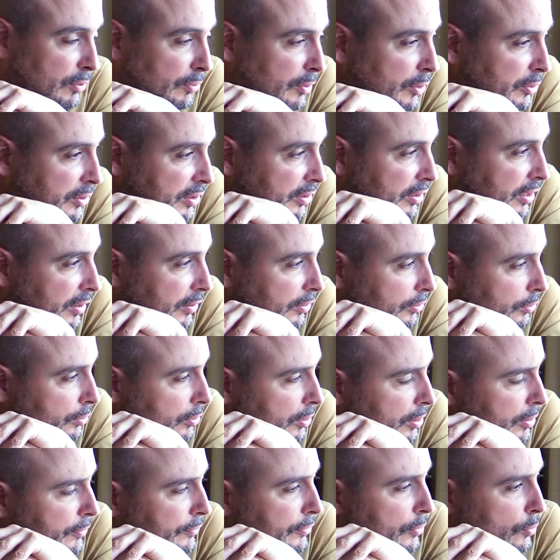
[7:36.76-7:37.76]
I wrote it, I
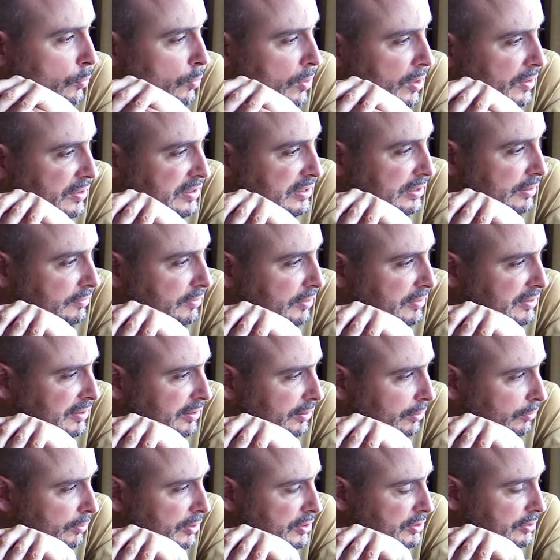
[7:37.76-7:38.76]
thought, for once I've done
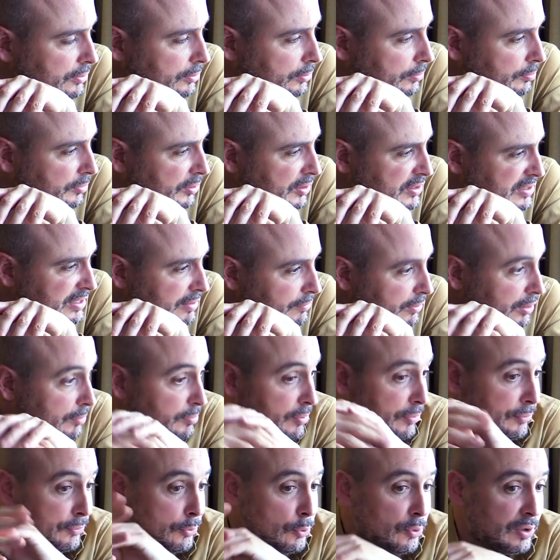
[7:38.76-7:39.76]
something original, because
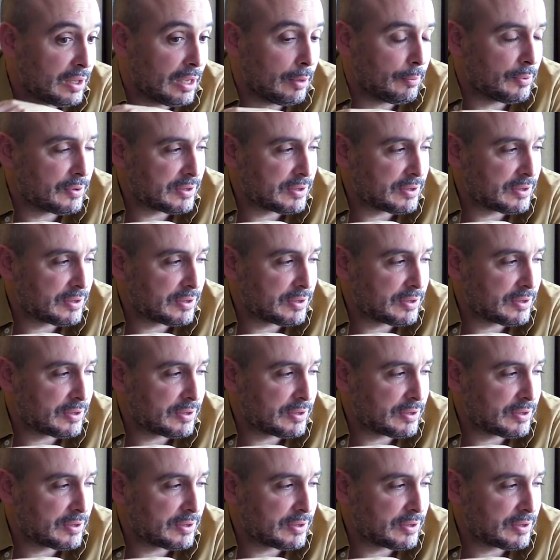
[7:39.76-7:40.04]
everything before that